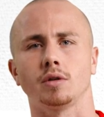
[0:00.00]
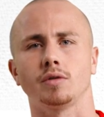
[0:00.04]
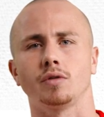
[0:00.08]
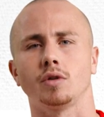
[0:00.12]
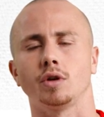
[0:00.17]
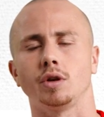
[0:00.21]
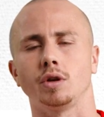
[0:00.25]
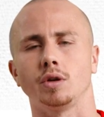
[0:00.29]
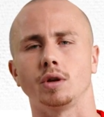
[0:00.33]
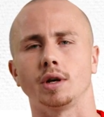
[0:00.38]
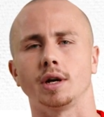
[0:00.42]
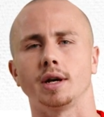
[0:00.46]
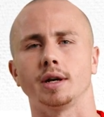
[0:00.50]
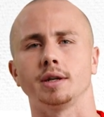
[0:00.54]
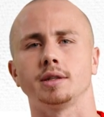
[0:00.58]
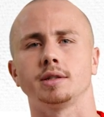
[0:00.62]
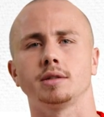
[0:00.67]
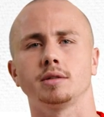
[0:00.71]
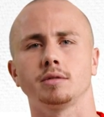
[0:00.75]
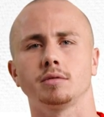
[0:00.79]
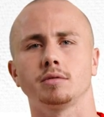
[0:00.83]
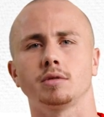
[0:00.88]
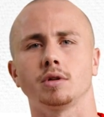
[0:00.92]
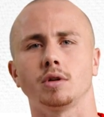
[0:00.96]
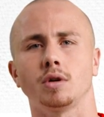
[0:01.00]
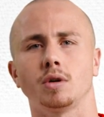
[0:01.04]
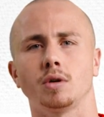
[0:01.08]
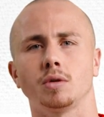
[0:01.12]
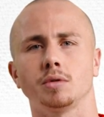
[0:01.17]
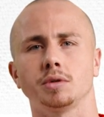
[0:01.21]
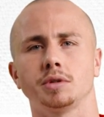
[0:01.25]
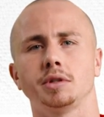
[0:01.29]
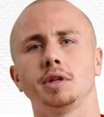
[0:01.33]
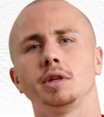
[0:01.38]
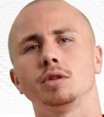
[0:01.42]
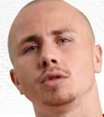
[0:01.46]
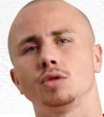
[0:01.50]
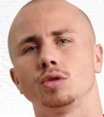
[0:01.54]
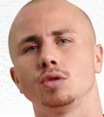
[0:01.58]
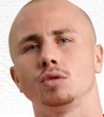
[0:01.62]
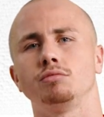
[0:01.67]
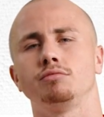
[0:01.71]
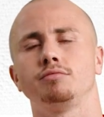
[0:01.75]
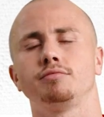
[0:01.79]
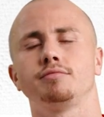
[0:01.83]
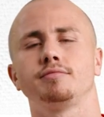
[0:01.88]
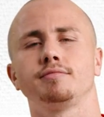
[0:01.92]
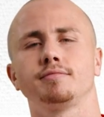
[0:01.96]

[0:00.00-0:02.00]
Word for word: for you guys. So see you soon.